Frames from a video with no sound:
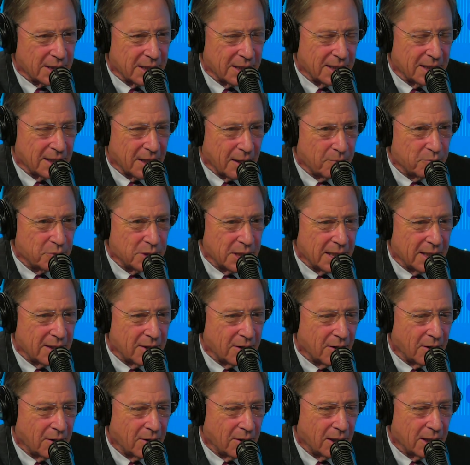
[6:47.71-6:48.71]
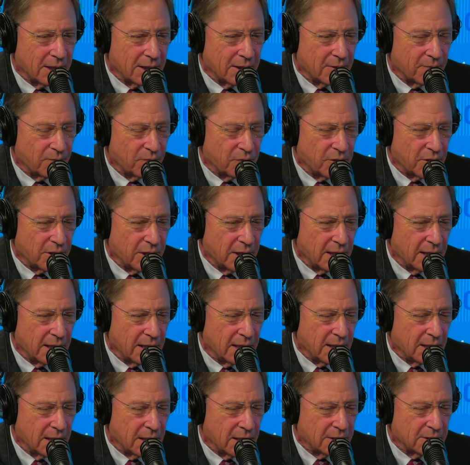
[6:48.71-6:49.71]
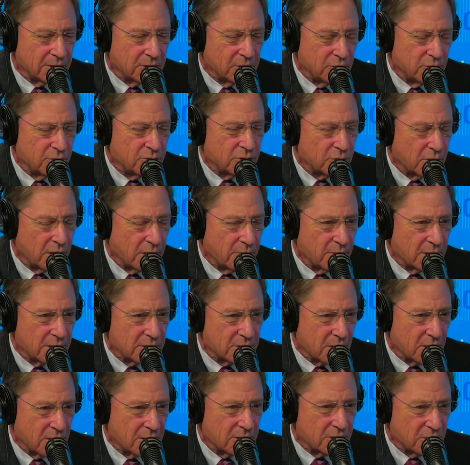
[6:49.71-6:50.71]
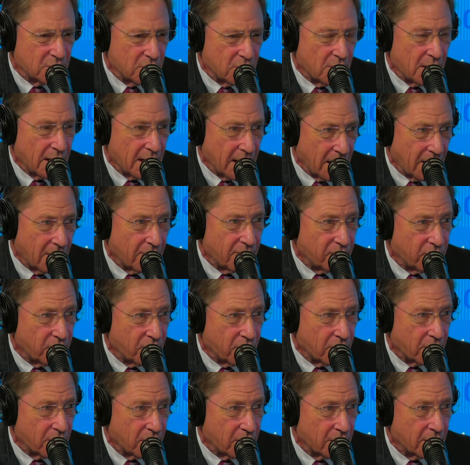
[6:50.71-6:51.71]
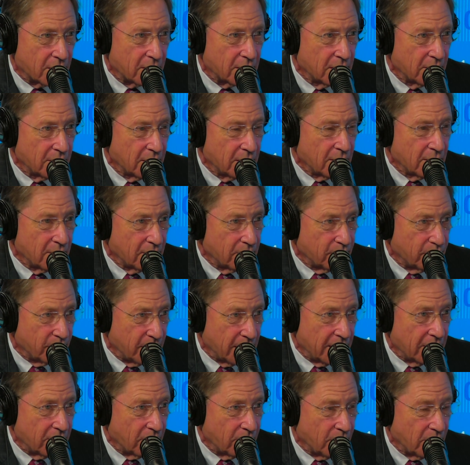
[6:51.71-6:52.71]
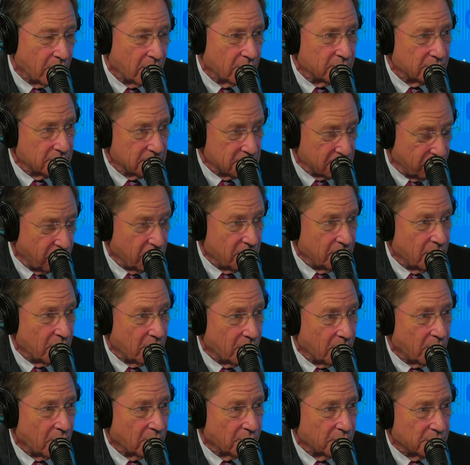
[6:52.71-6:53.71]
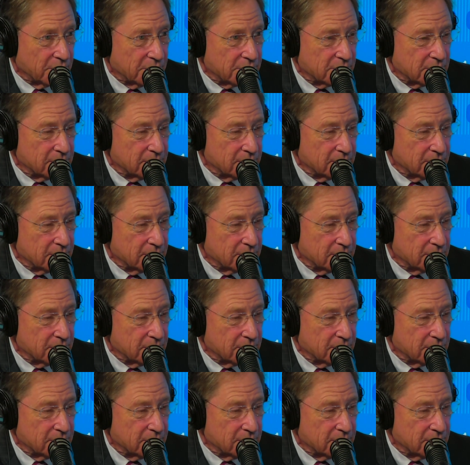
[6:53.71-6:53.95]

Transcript: get an update on the new treatments that you have for male baldness, female baldness?